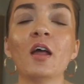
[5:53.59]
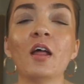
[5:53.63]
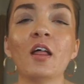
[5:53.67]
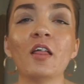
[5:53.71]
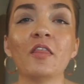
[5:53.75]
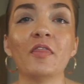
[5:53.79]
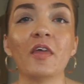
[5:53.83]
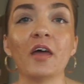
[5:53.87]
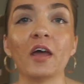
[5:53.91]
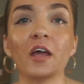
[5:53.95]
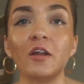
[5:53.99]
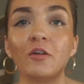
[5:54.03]

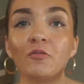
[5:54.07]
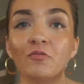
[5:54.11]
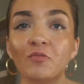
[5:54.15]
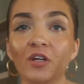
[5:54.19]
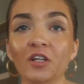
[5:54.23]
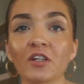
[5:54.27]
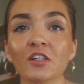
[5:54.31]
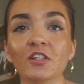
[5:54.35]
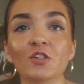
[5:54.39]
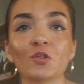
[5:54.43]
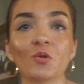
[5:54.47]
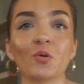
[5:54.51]
then
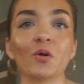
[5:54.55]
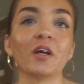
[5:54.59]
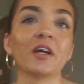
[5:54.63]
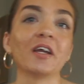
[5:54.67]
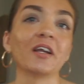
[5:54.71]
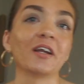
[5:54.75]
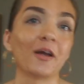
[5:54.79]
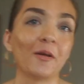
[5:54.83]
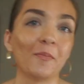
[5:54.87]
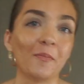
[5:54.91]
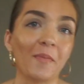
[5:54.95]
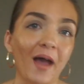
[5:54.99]
read the story
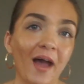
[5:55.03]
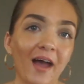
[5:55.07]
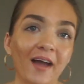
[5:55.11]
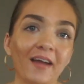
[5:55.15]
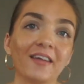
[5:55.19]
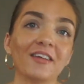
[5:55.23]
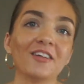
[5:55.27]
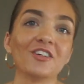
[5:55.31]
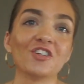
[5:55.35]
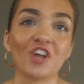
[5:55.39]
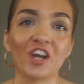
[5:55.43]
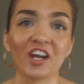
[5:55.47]
and come back
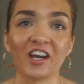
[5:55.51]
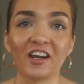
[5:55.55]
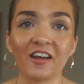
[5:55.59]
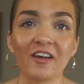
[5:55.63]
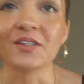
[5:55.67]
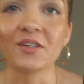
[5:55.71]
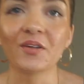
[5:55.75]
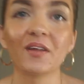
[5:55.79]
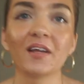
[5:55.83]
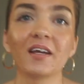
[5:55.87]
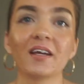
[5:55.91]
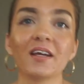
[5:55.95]
and check it out.
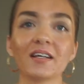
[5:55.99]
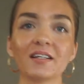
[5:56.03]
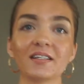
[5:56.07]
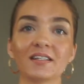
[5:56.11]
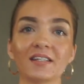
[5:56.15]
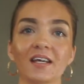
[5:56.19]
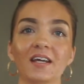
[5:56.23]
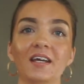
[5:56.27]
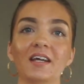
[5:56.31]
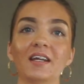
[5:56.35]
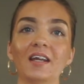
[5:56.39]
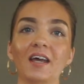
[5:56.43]
So like I
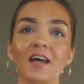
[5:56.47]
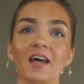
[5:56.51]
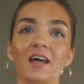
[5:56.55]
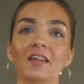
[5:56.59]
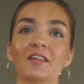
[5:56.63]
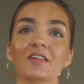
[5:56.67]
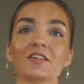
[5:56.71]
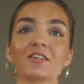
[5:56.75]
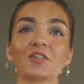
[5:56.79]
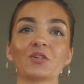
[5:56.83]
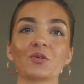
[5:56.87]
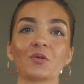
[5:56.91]

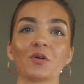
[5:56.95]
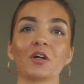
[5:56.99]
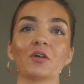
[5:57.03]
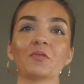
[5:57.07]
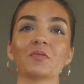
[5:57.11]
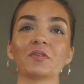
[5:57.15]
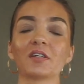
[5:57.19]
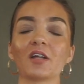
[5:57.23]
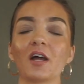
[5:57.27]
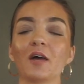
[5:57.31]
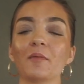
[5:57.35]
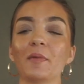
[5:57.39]
said, the story
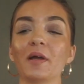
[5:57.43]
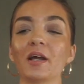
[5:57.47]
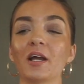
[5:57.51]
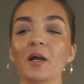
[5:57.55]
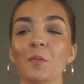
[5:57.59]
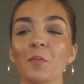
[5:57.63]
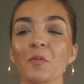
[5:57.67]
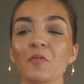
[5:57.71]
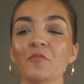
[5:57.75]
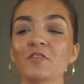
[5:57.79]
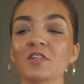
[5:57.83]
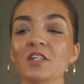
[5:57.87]
was not my
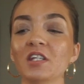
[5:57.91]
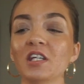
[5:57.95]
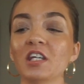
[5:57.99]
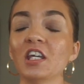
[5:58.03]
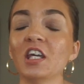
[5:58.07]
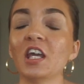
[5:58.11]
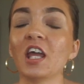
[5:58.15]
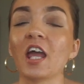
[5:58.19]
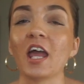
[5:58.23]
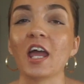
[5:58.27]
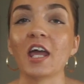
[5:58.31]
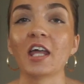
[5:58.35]
cup of
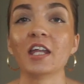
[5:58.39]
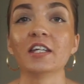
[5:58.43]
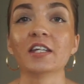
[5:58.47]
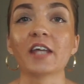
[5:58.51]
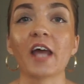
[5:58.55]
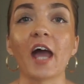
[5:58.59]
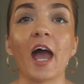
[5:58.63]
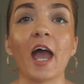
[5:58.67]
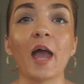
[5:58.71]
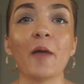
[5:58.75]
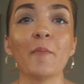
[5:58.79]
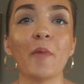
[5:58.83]
tea, and
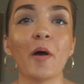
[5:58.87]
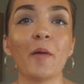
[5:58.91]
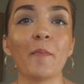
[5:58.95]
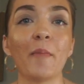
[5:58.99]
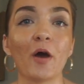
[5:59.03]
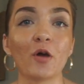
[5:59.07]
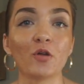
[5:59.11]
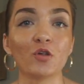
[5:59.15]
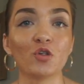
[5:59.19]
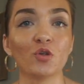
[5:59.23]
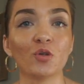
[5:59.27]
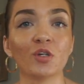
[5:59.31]
I'm
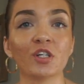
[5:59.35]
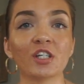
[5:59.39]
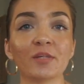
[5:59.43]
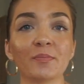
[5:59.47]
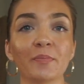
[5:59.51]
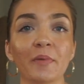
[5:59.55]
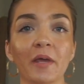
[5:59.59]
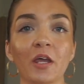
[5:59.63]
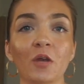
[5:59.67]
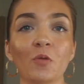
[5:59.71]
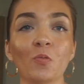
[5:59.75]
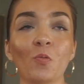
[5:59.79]
about to
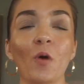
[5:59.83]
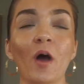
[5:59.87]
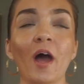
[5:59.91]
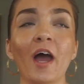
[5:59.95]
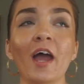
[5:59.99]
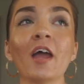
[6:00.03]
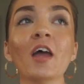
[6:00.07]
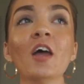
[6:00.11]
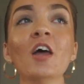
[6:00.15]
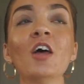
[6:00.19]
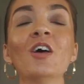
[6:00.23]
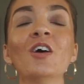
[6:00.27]
explain why.
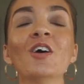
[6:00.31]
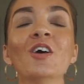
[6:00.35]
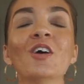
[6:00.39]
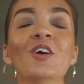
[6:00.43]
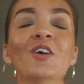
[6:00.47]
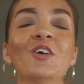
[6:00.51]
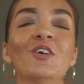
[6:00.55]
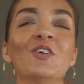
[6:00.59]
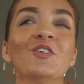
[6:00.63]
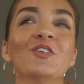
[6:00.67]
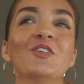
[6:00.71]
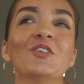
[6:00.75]

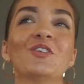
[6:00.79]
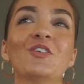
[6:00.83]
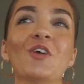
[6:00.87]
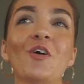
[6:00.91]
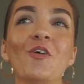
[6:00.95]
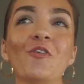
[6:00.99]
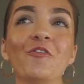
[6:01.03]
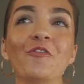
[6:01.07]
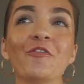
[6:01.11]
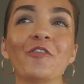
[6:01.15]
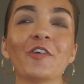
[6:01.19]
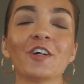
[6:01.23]

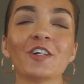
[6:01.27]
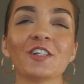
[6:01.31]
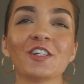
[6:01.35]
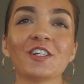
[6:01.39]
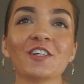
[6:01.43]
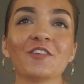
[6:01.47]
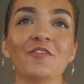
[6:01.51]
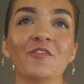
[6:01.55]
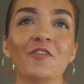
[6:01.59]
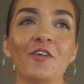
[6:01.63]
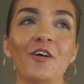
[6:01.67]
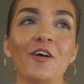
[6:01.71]
So first
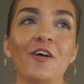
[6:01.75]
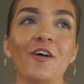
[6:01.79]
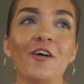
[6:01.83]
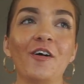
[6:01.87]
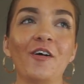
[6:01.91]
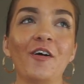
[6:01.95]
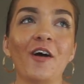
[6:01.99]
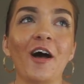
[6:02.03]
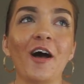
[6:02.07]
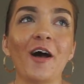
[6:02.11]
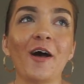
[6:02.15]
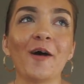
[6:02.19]
of
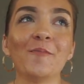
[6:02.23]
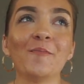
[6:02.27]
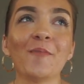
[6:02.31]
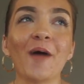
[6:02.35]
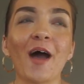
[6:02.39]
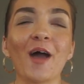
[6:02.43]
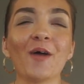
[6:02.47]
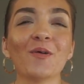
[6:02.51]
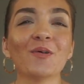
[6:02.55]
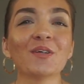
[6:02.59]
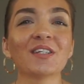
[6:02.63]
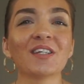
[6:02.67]
all, I was